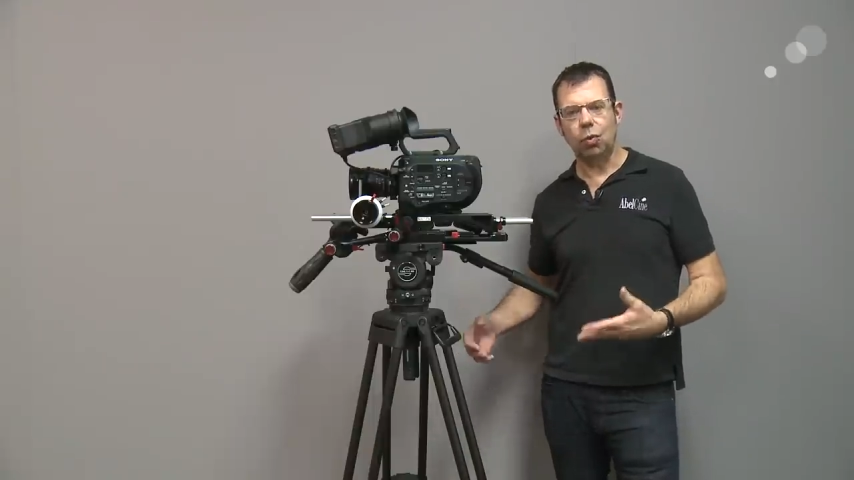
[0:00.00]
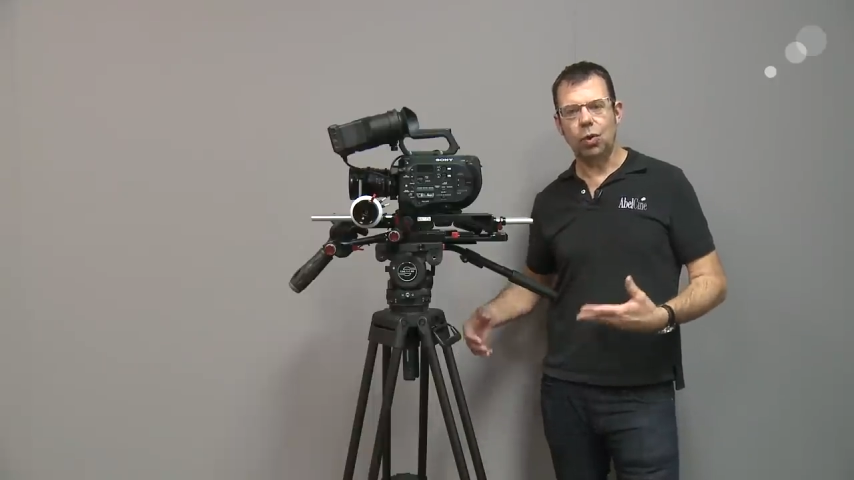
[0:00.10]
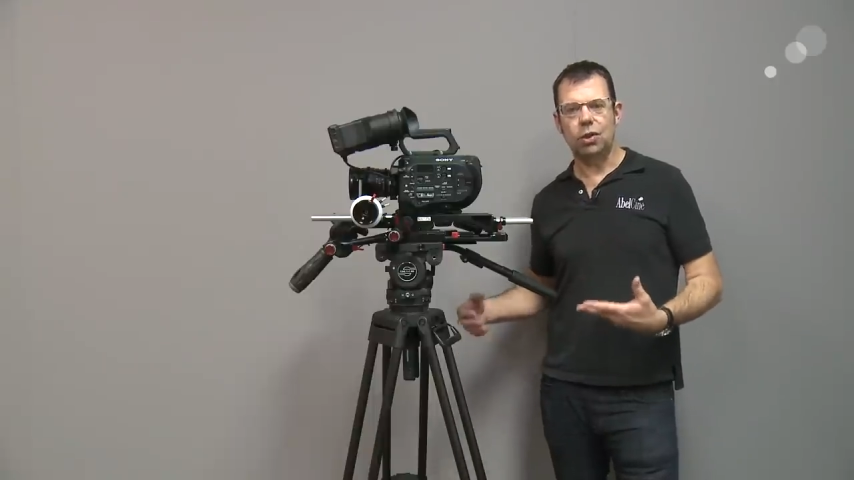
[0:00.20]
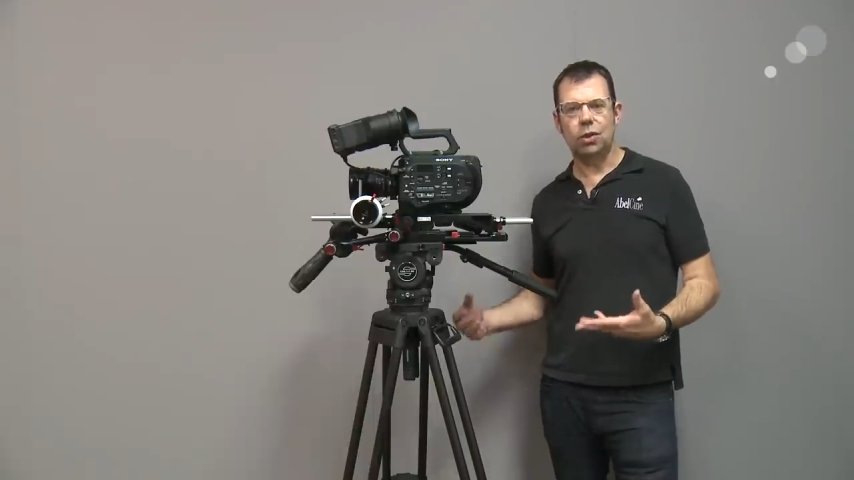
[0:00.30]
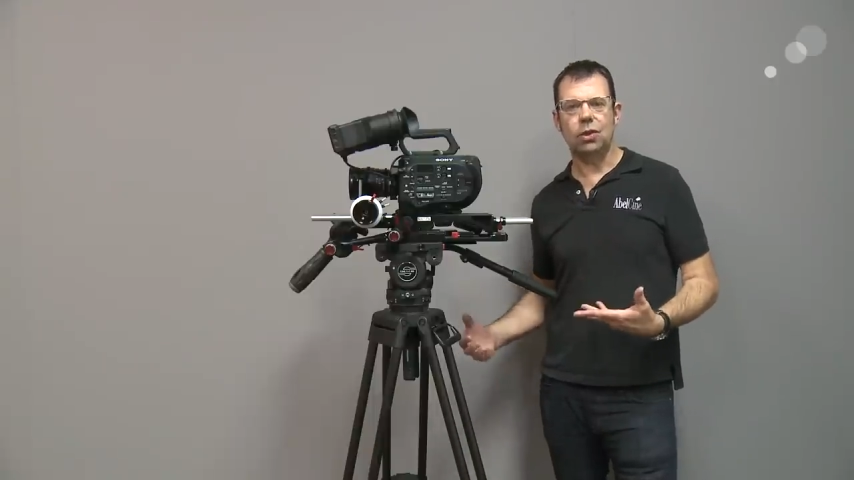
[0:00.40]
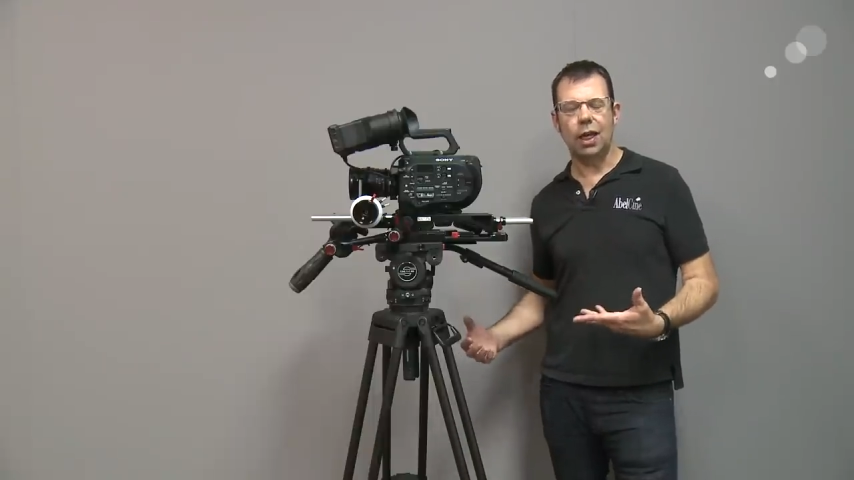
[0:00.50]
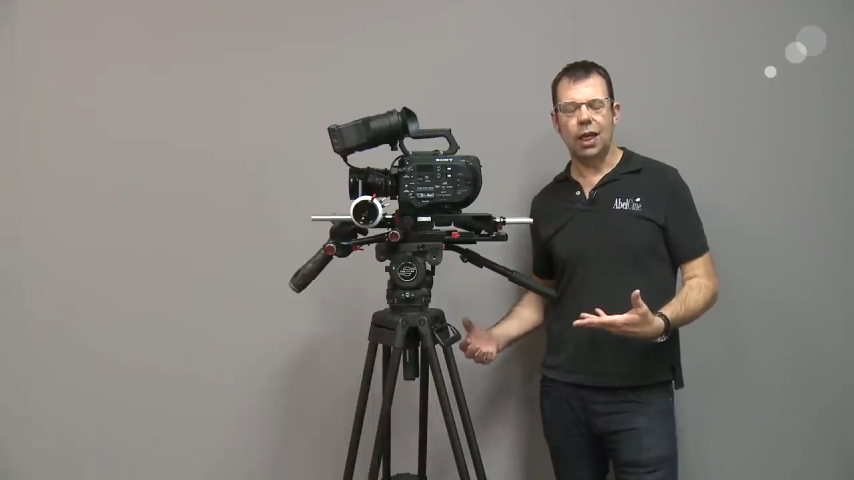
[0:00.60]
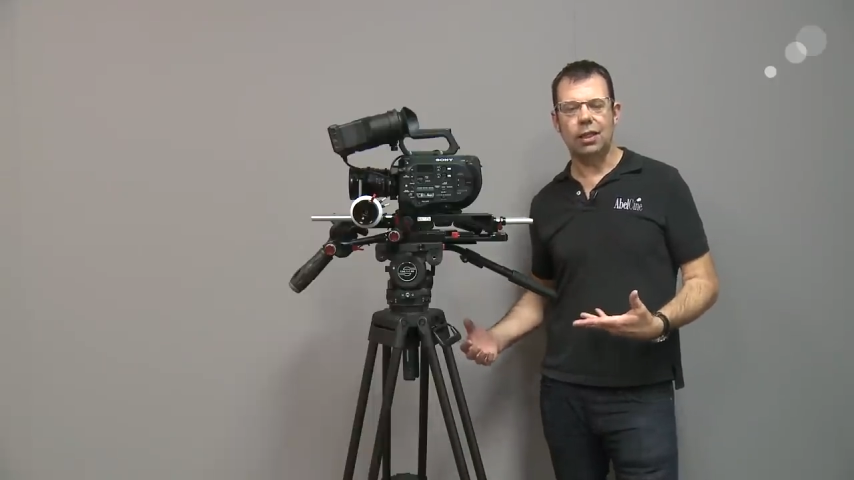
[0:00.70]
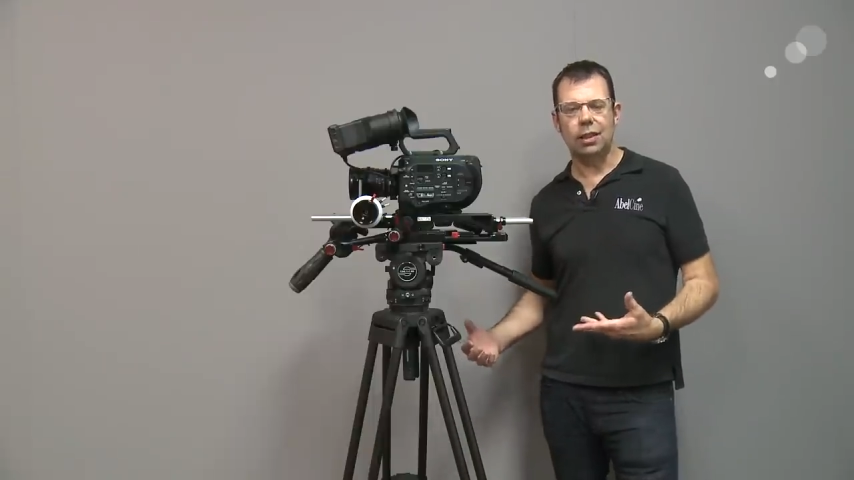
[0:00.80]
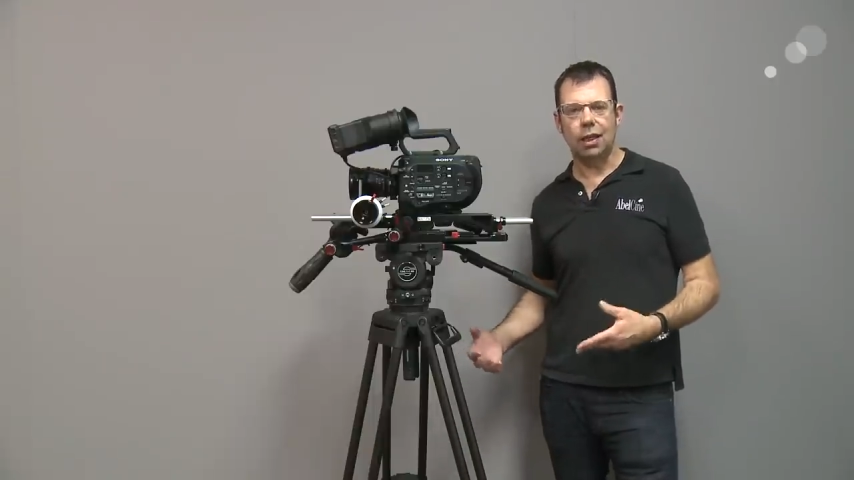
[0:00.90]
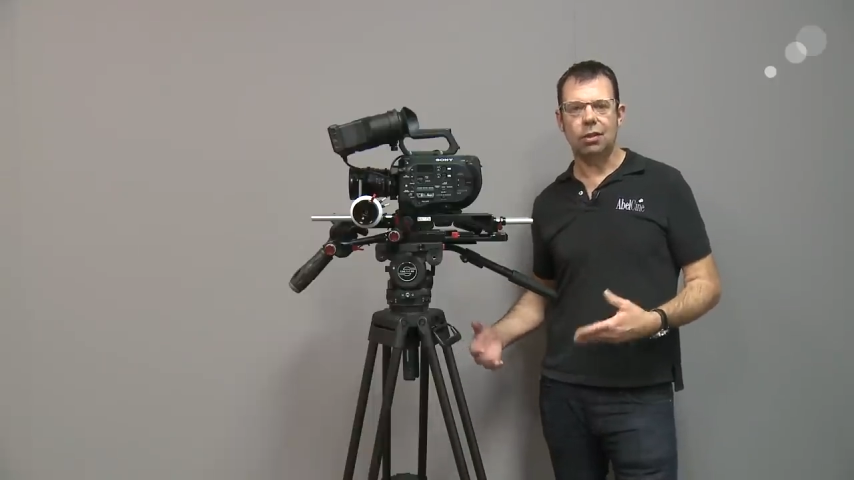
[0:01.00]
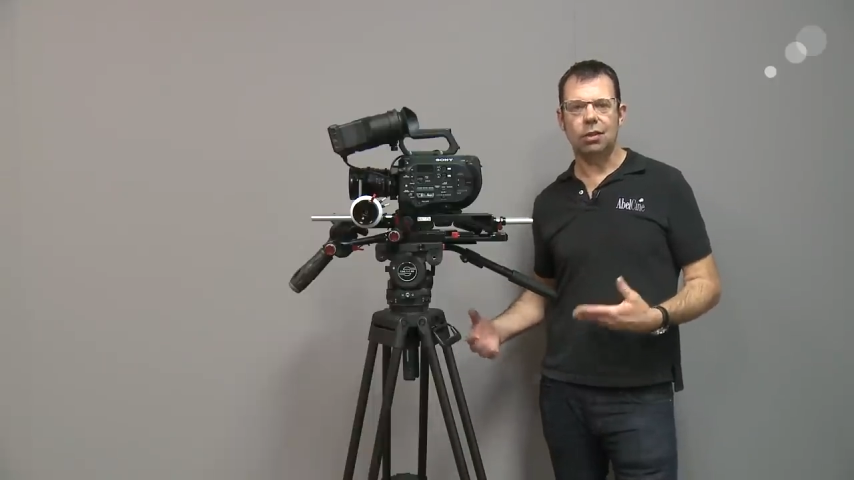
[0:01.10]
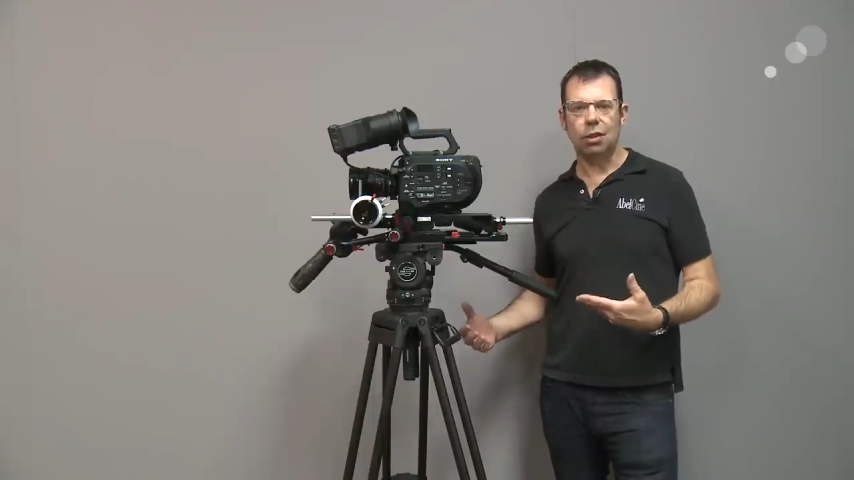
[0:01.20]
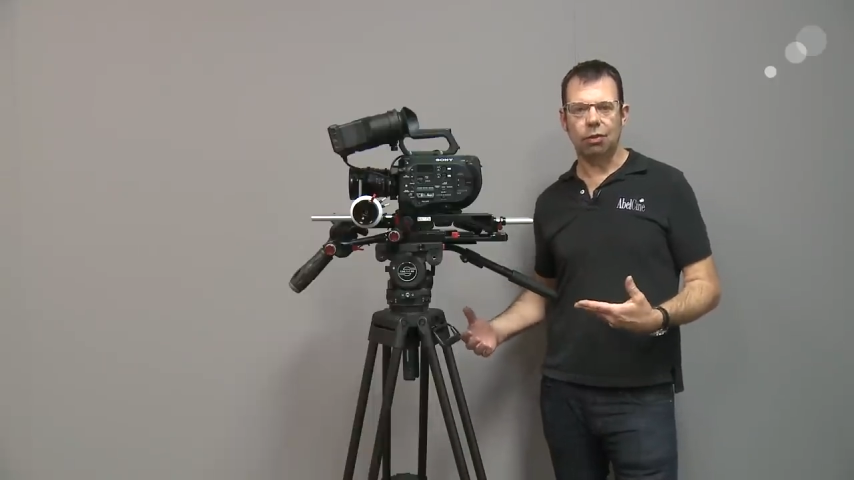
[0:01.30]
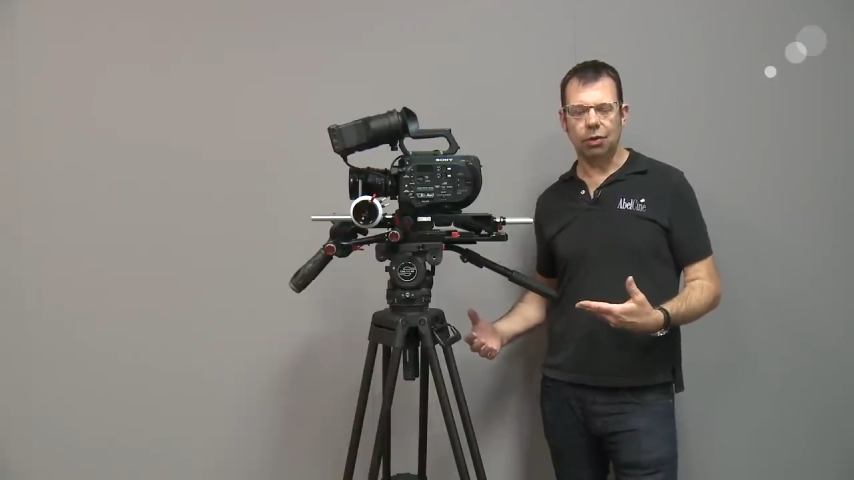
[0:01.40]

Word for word: once you tie it down to the